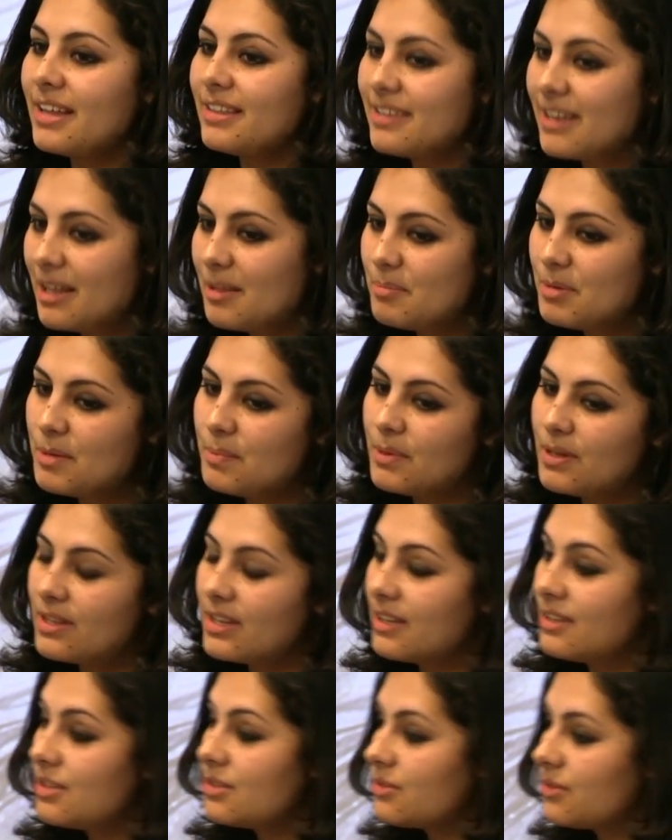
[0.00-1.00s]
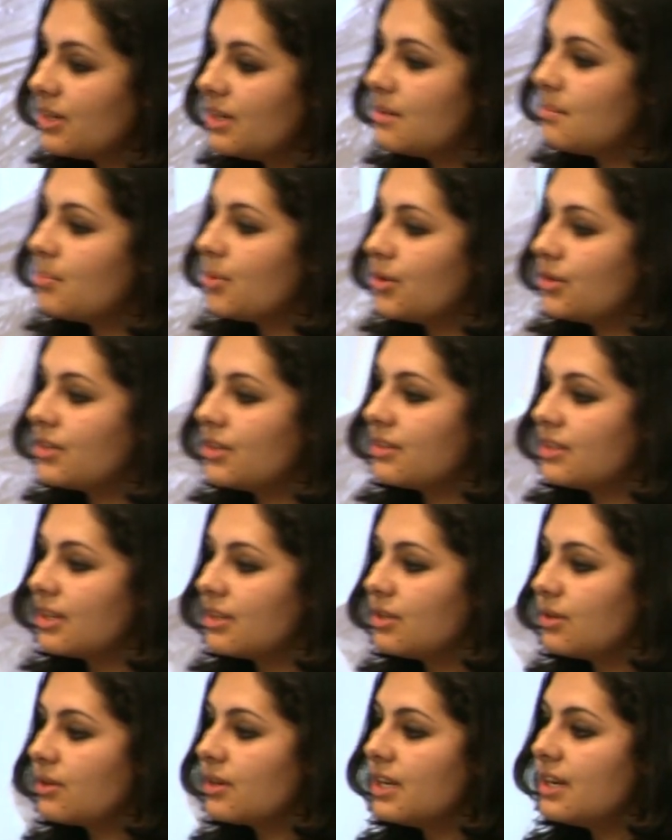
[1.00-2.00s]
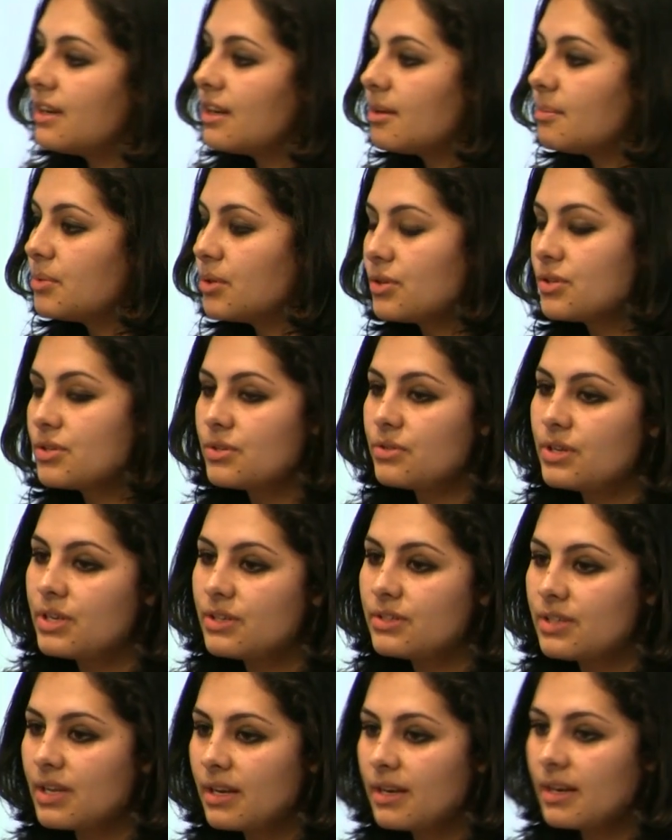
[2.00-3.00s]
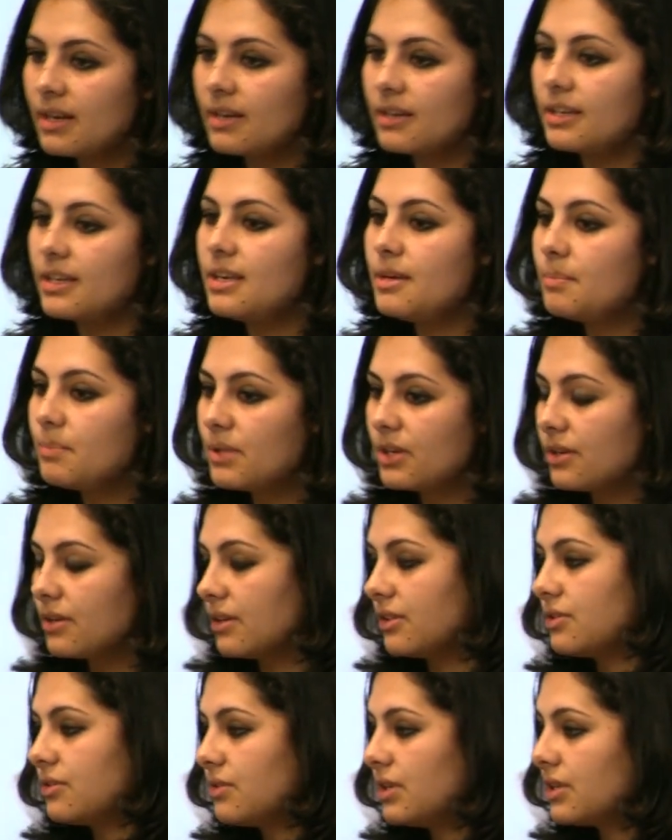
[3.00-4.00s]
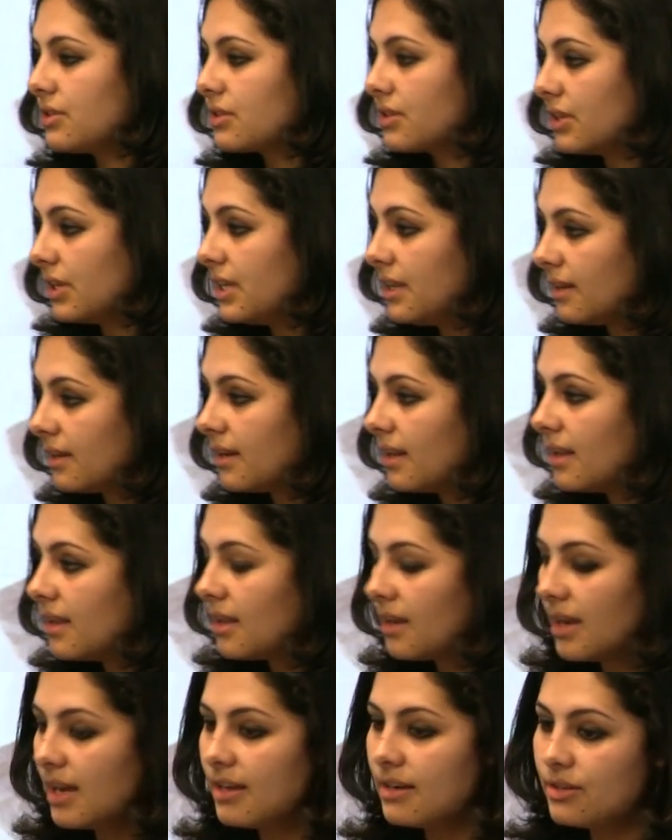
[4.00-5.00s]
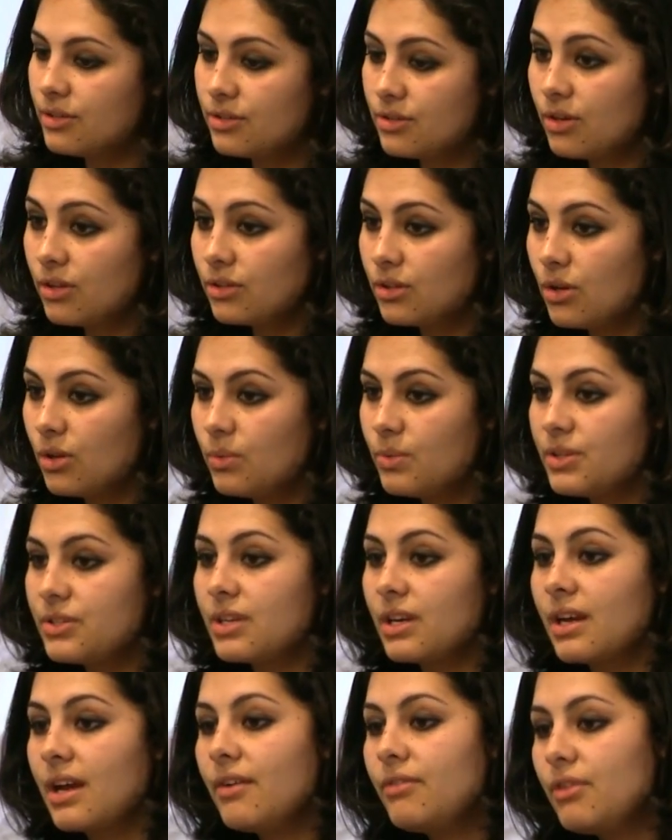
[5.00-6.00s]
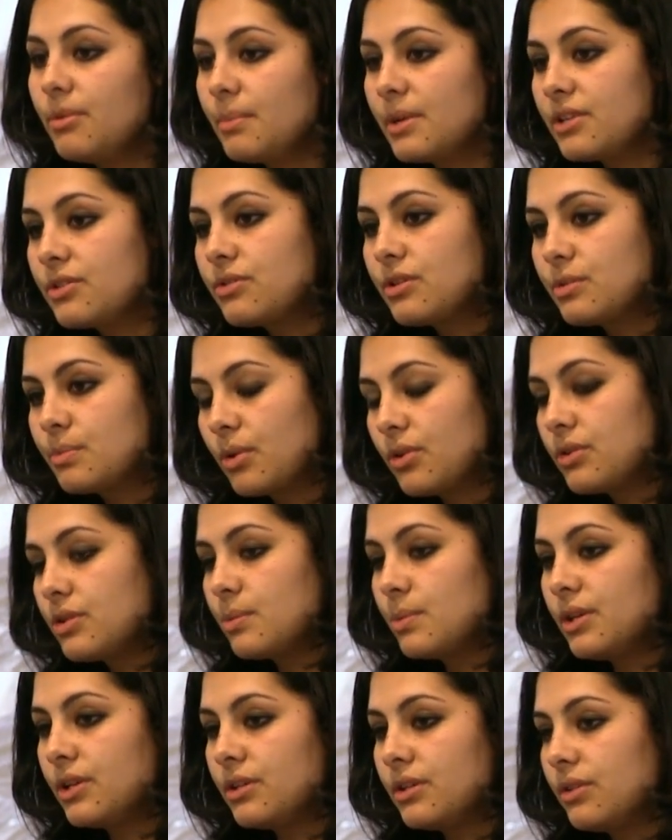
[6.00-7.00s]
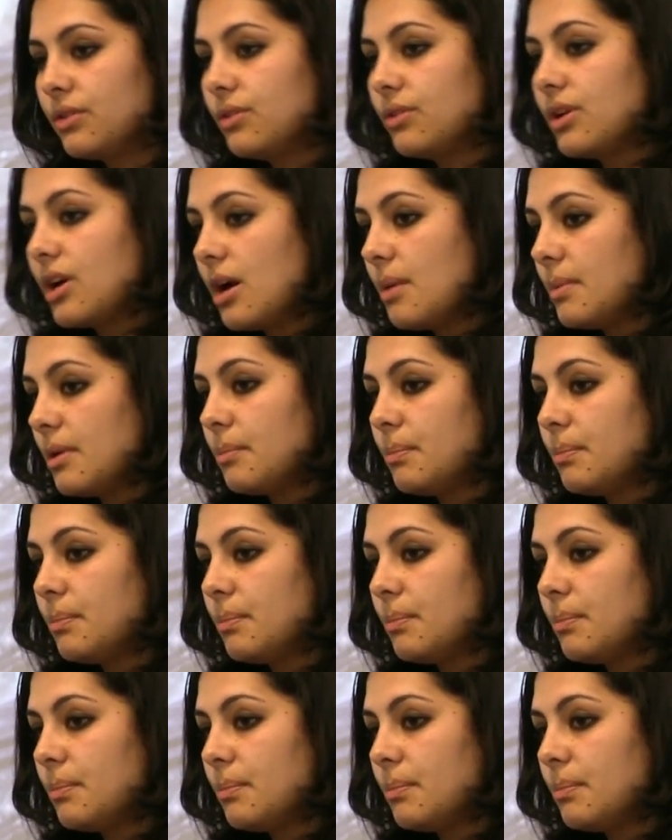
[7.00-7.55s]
tell people that it's really important that you clean up your streets and keep the streets clean. And it's not always the government's responsibility to come